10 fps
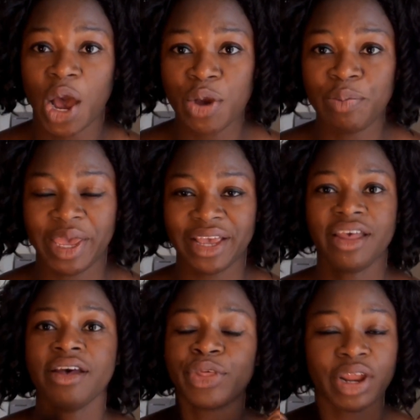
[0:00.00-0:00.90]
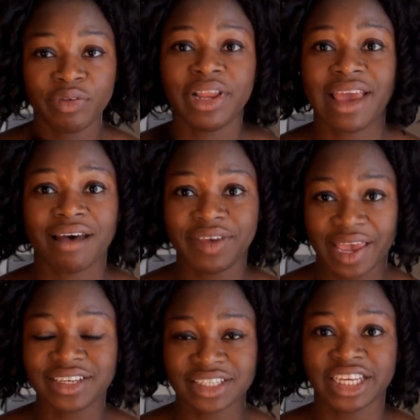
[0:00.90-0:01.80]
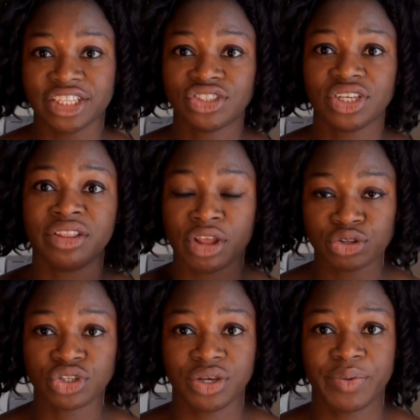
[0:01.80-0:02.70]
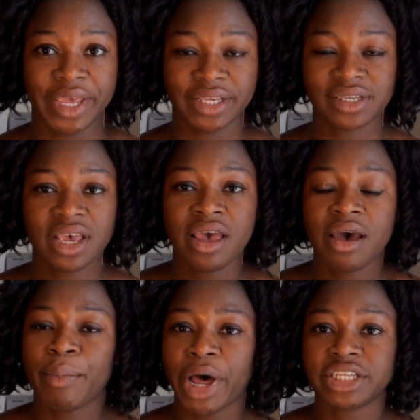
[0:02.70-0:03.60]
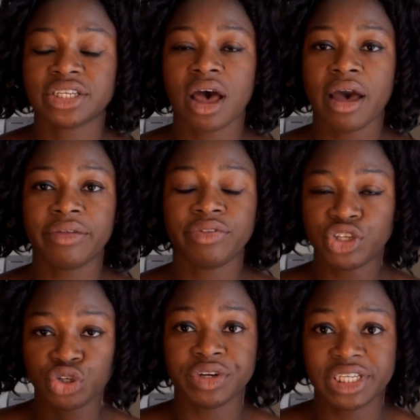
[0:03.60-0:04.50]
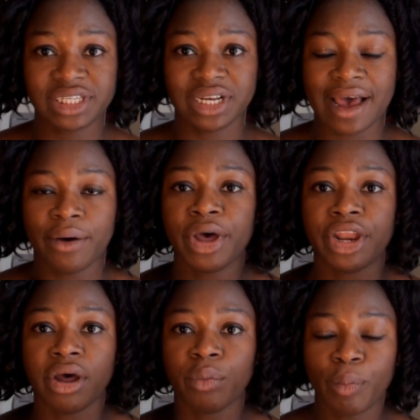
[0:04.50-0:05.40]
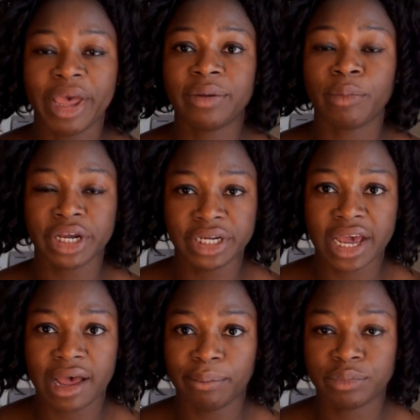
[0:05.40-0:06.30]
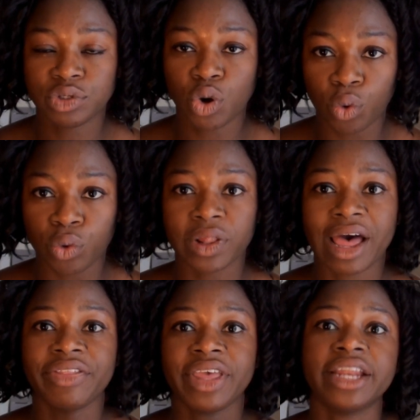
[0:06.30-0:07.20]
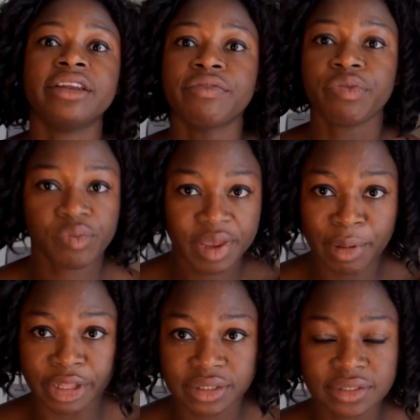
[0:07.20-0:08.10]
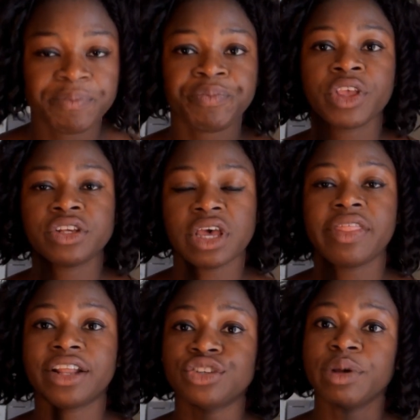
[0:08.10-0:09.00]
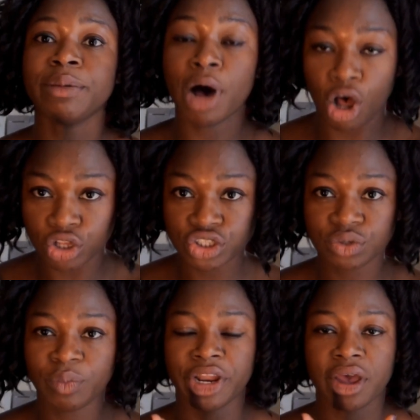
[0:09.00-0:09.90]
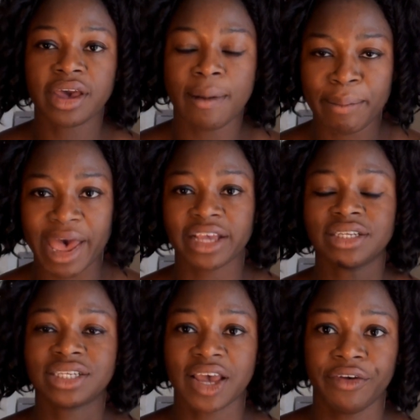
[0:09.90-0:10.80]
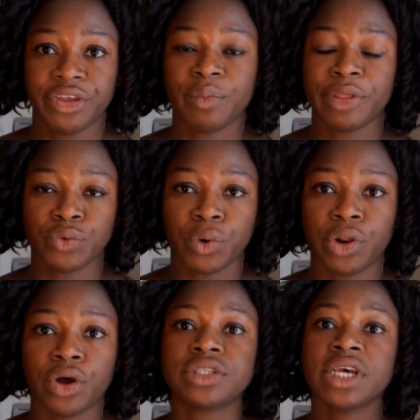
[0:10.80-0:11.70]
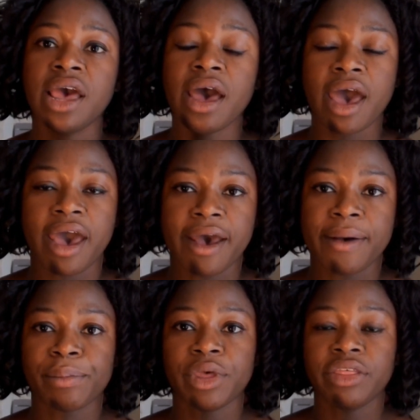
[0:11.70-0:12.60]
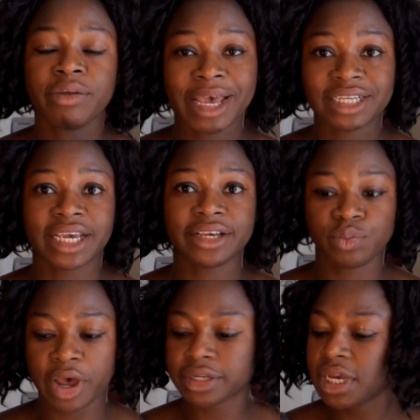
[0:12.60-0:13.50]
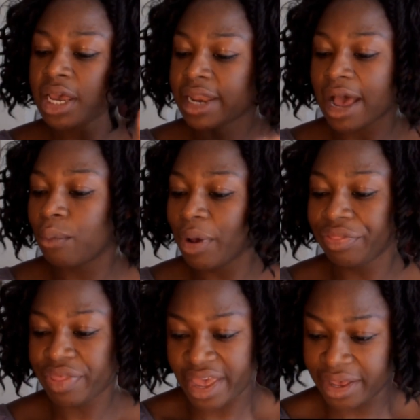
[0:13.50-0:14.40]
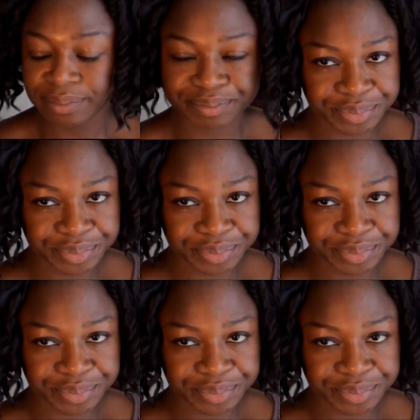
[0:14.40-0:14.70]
hoping that I really have gained an inch in those 2 weeks. But the jury's still out, and I will make my call at the end of 3 months. So that'll be March when I come back to tell you whether or not the Megatek has worked. Now, one thing